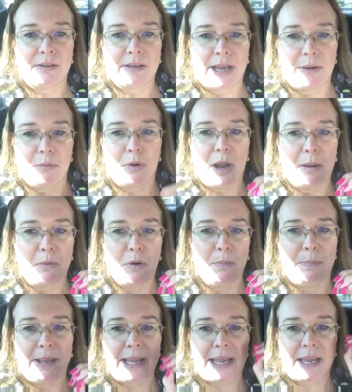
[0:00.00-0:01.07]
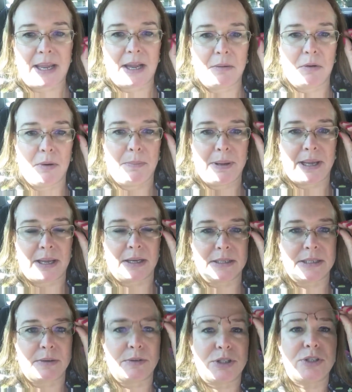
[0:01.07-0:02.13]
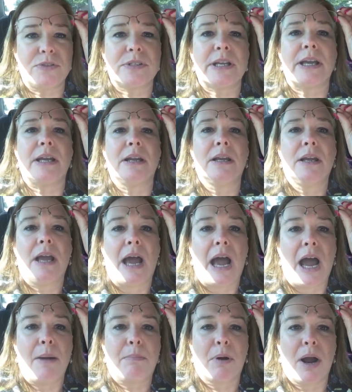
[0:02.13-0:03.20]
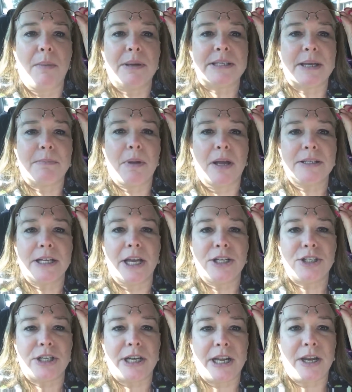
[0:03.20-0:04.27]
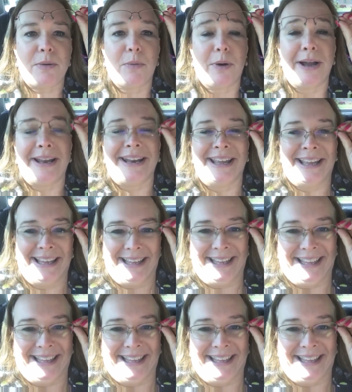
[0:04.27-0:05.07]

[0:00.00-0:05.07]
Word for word: Okay, I'm going to peek. I'm going to peek. Let's see what you said. I promise I'm not touching anyone.